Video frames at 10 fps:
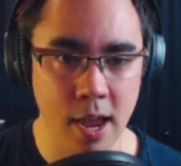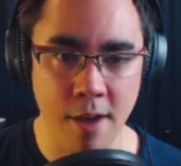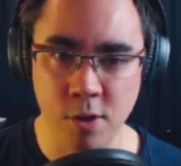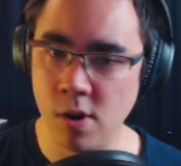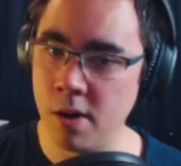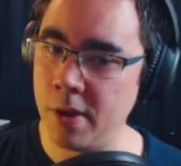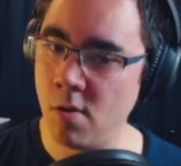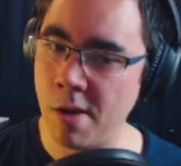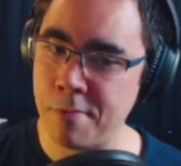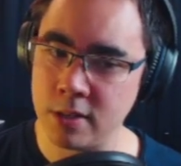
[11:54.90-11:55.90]
yeah, if you want to be a
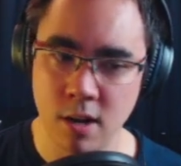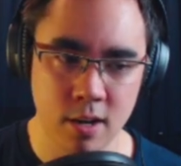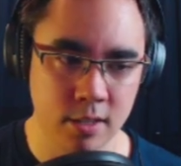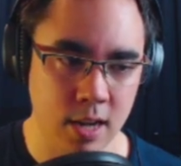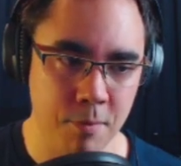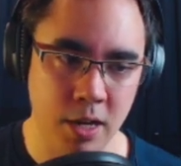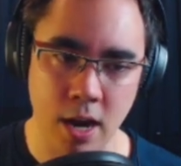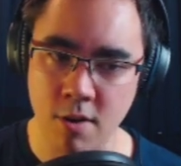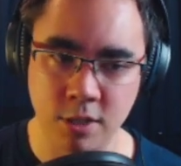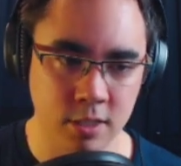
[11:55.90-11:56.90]
weapons artist, I mean,
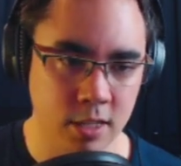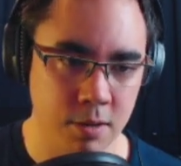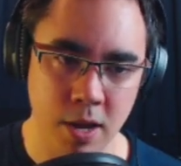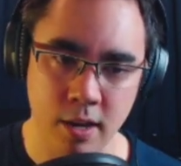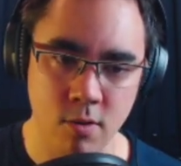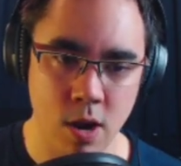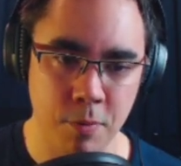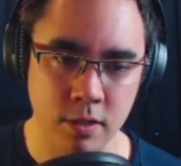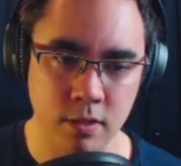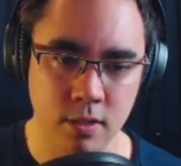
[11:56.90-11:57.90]
I would just keep making
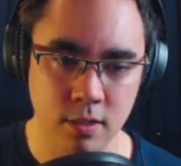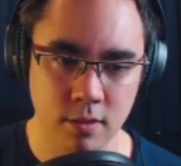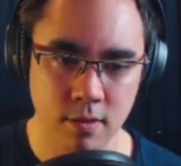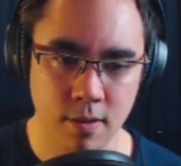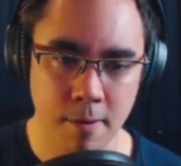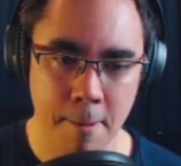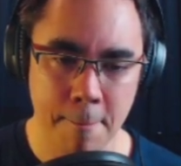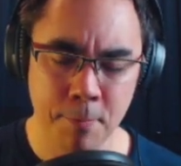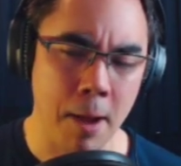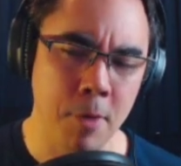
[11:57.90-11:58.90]
weapons.
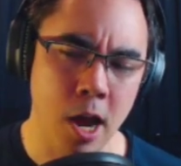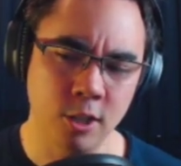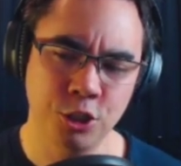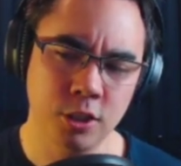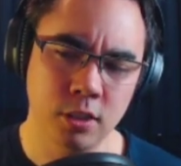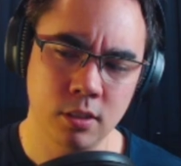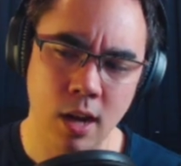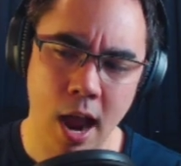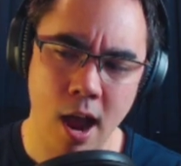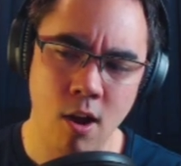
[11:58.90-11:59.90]
I'm not
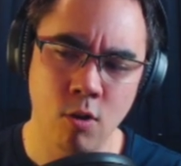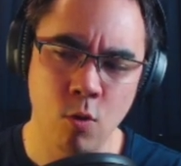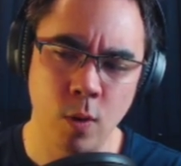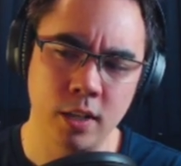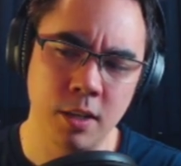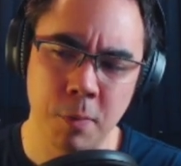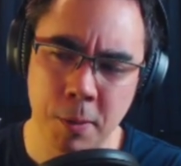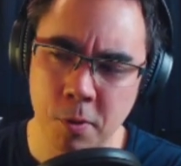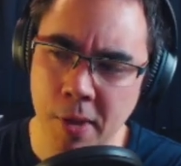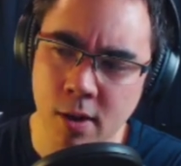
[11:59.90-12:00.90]
sure how quickly
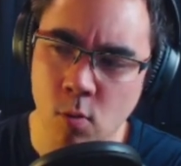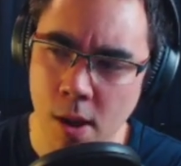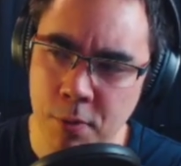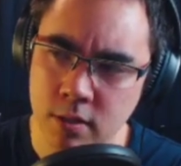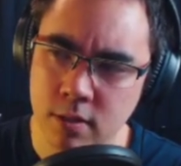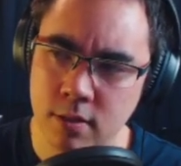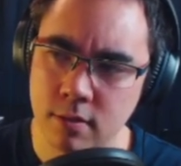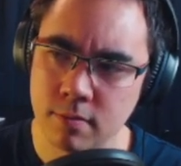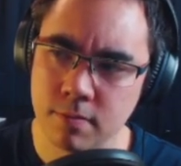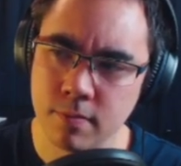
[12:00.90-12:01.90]
people make
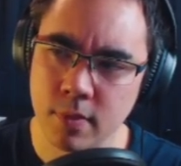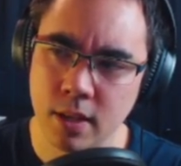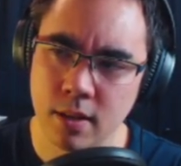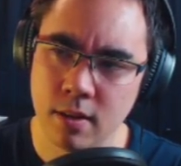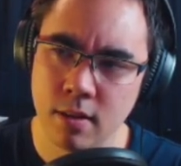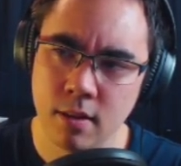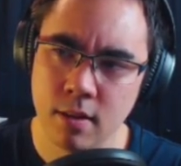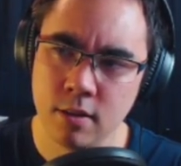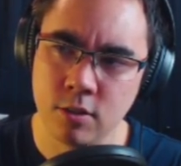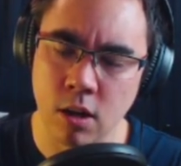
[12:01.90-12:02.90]
weapons.
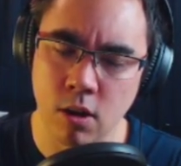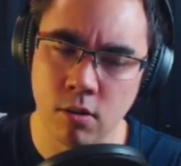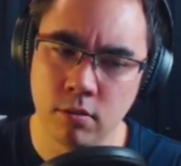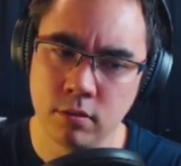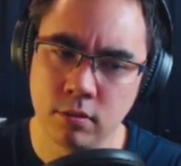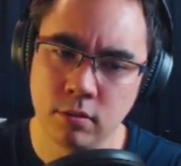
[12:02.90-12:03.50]
So